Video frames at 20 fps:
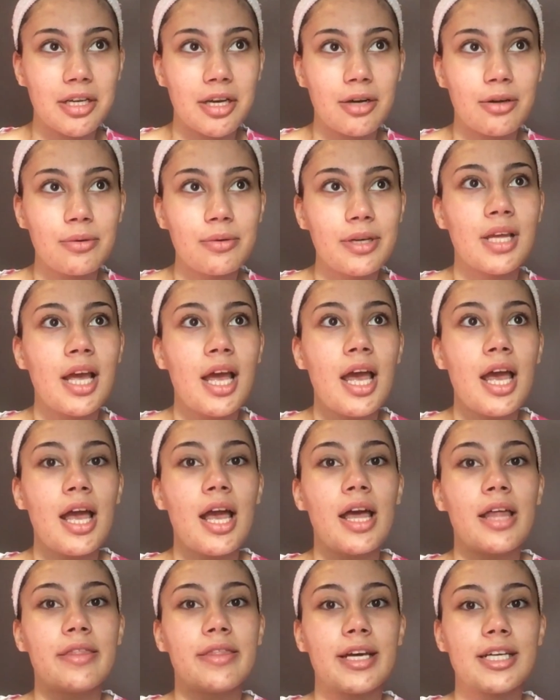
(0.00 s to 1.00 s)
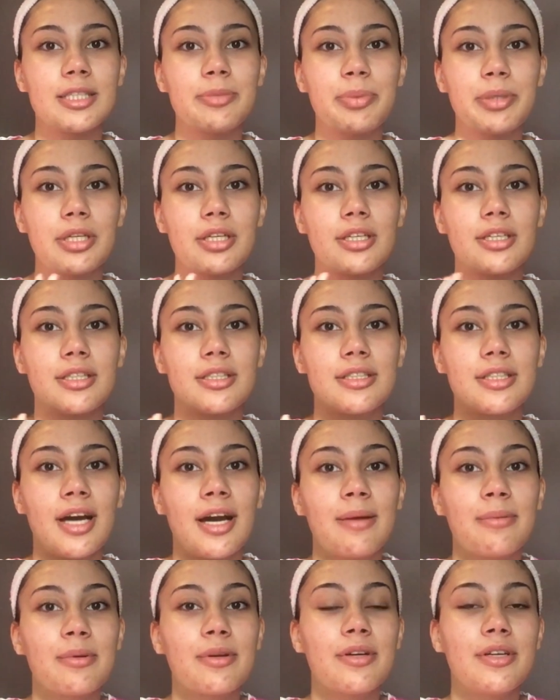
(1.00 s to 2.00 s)
now. That's because
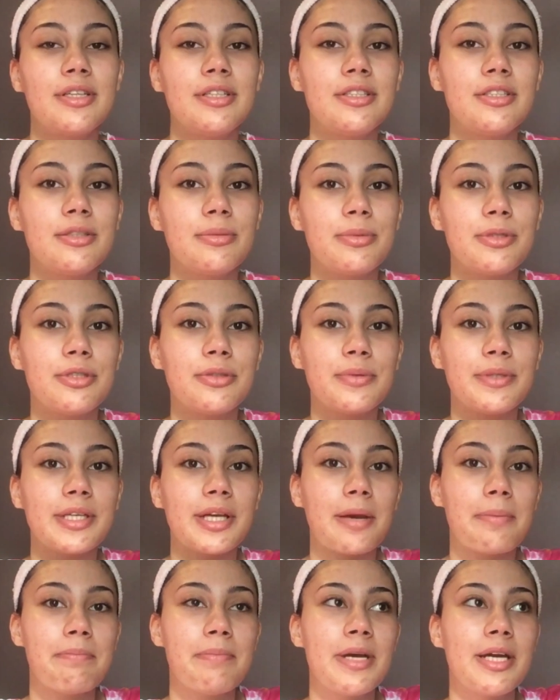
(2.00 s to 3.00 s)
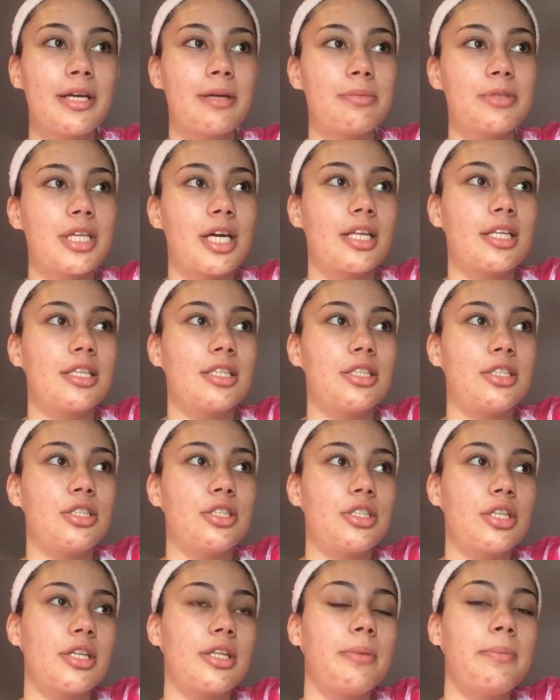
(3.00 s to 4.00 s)
I'm going to be doing a makeup
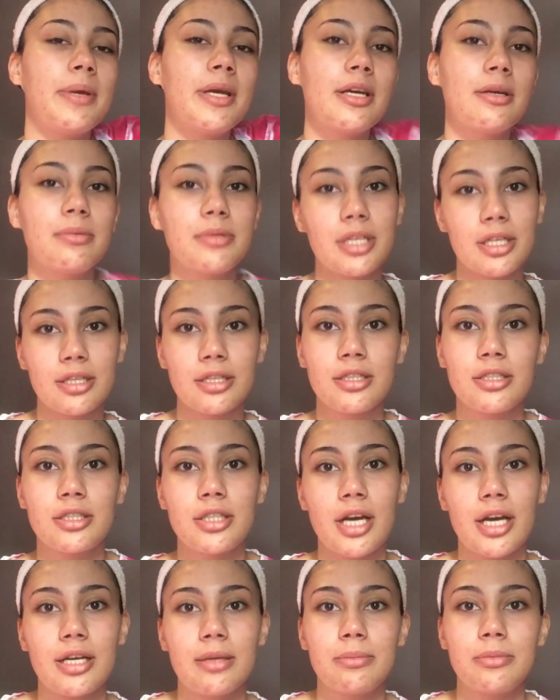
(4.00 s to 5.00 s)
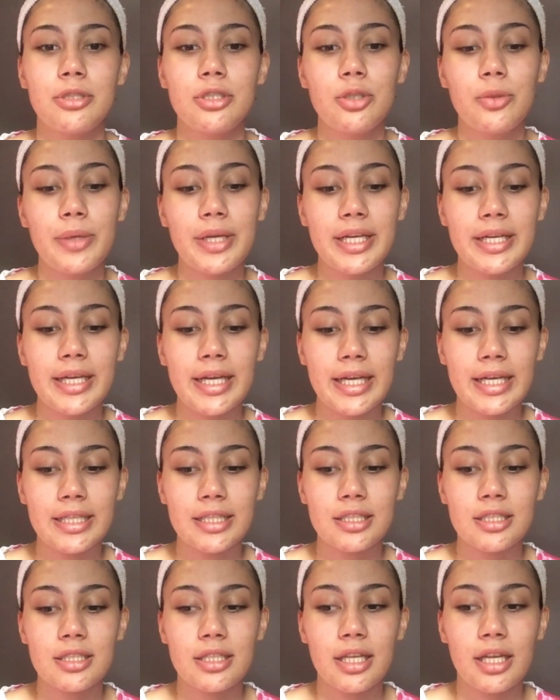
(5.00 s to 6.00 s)
challenge. The makeup challenge I am doing
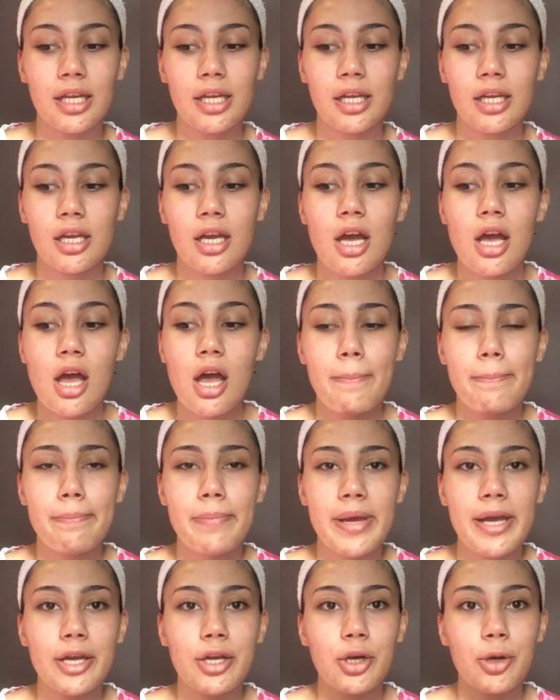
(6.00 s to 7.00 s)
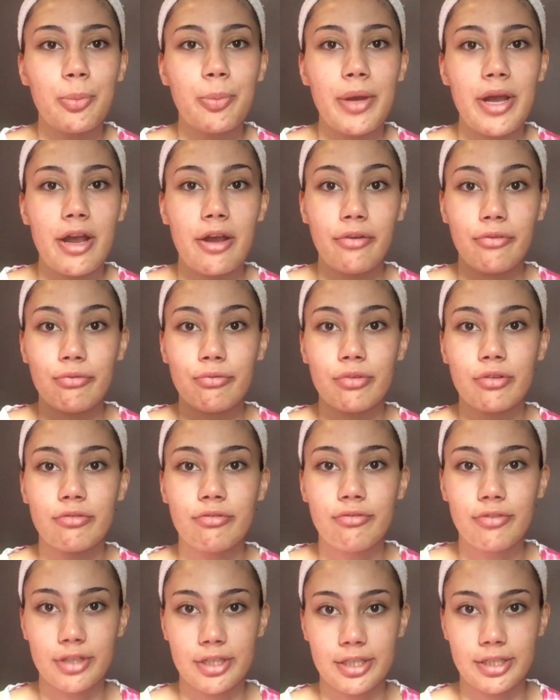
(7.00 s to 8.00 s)
is the makeup in
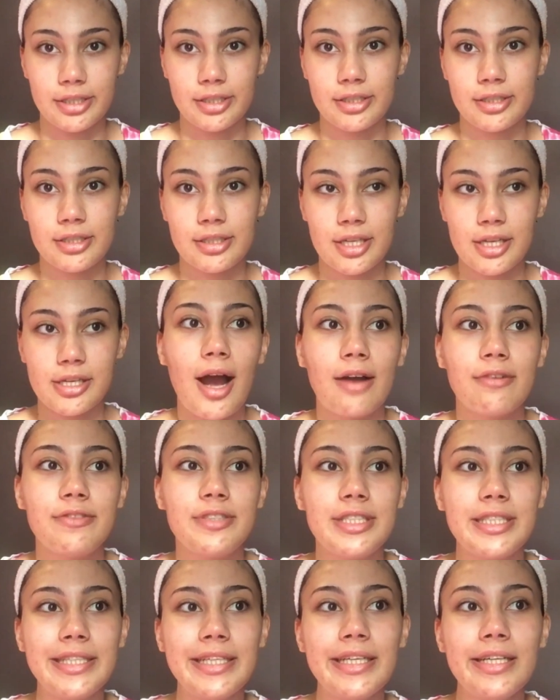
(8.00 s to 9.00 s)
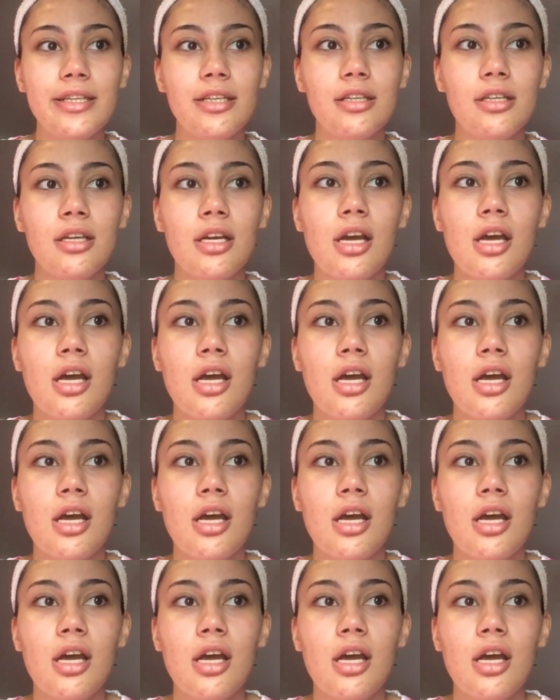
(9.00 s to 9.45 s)
reverse. I've seen